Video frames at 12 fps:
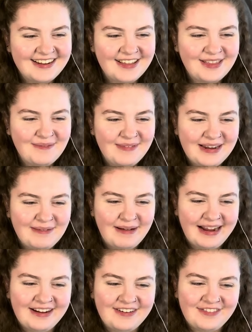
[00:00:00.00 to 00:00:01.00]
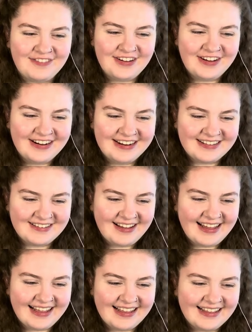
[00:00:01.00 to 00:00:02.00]
Not the mini microphone as
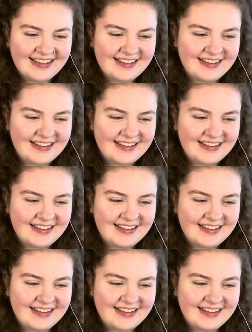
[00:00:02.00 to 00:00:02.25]
well.